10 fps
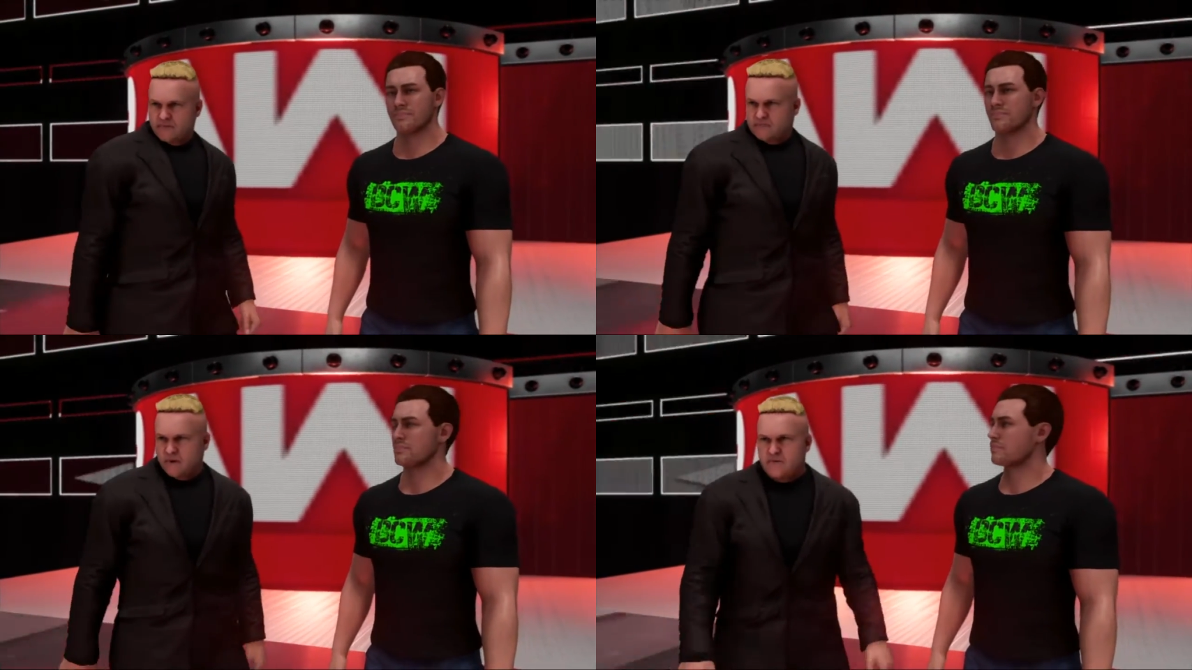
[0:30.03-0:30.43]

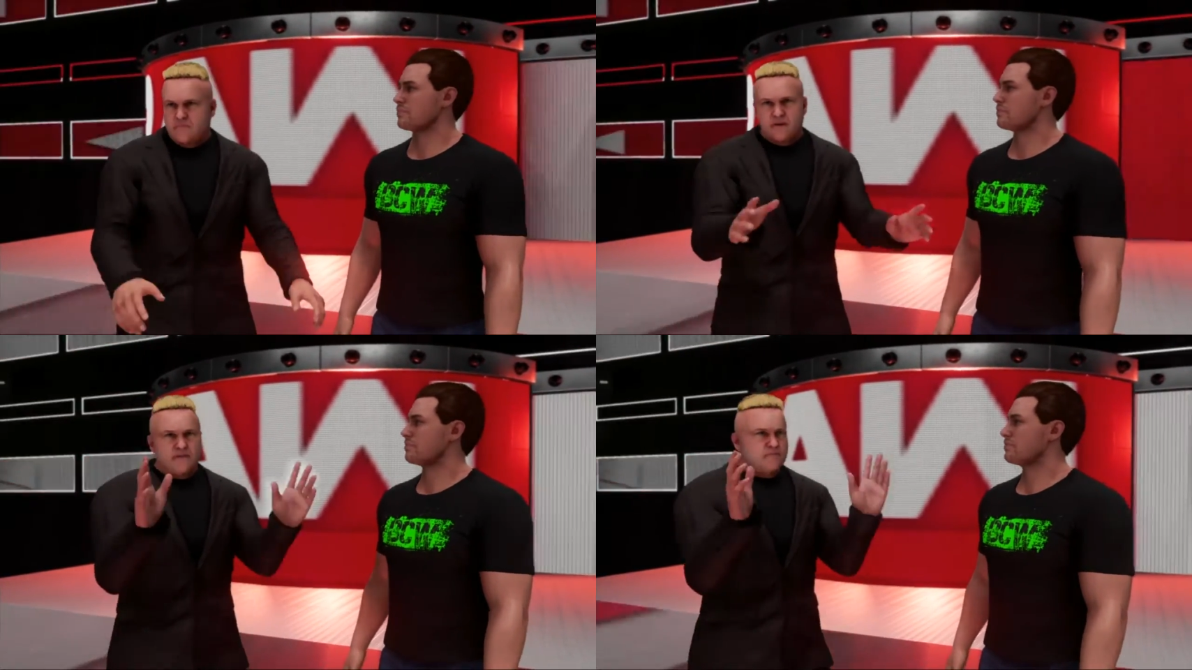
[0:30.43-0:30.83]
Speaker 1: try to
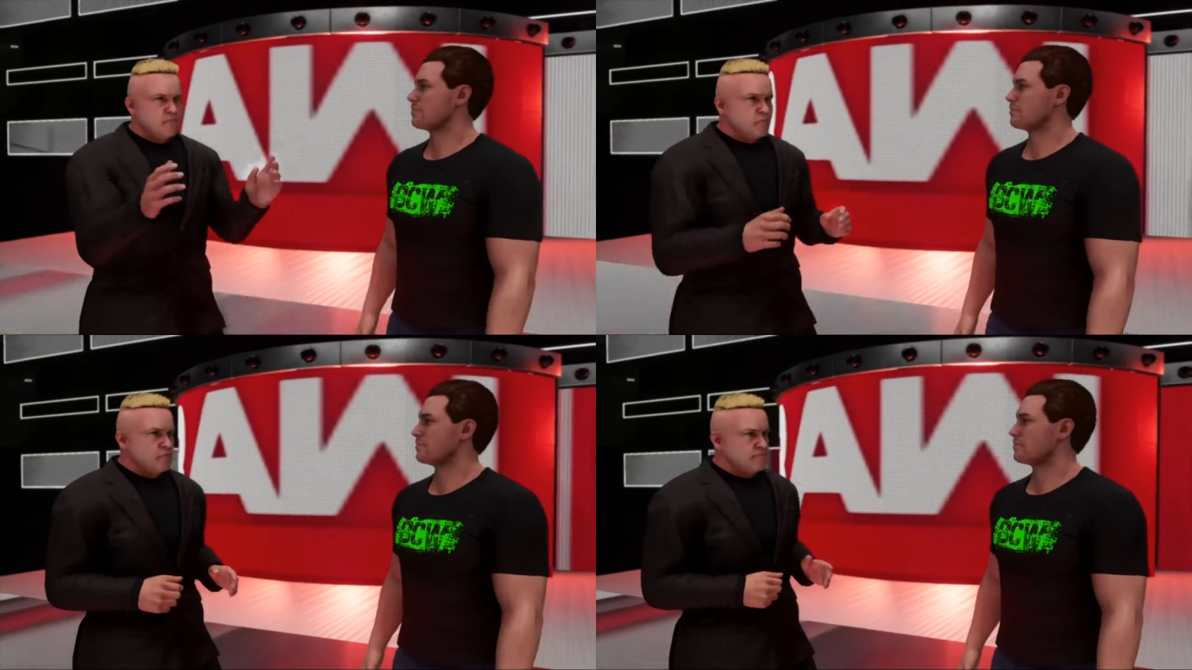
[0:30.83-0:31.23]
play it
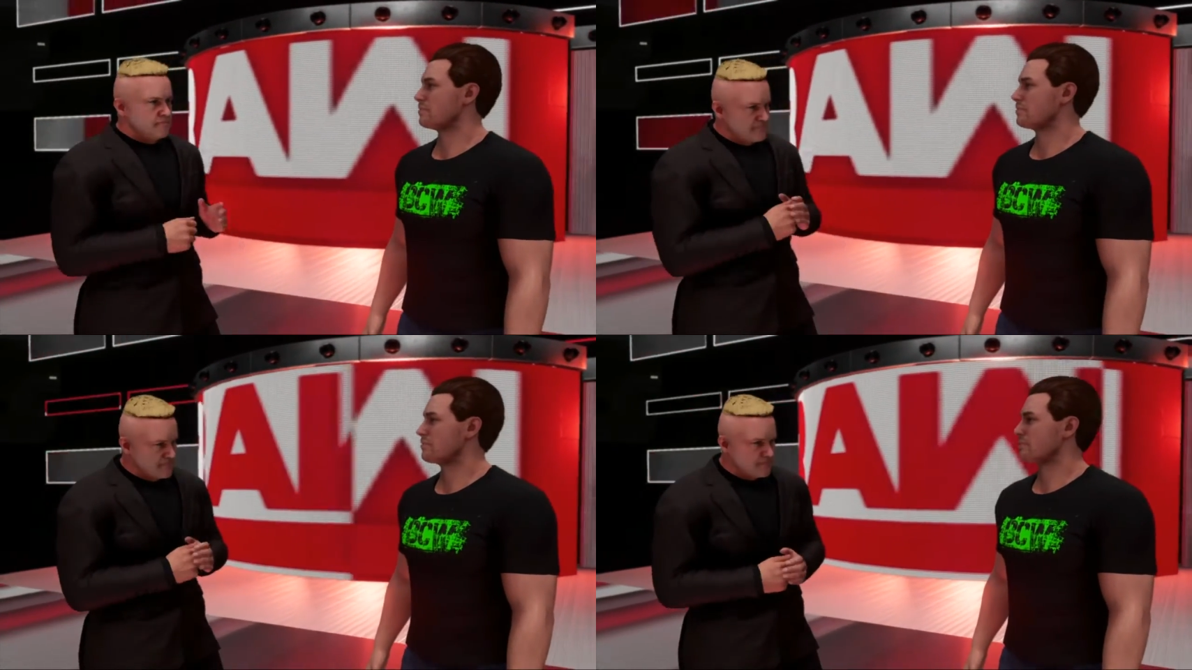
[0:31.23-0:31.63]
cool
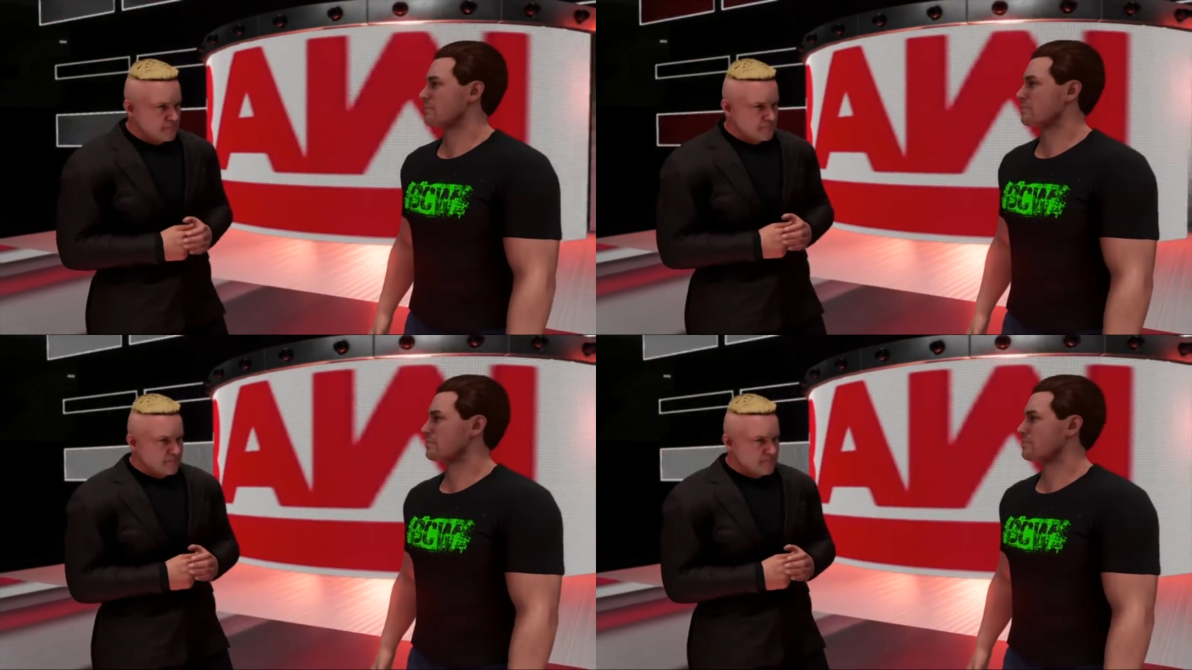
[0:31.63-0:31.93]
you don't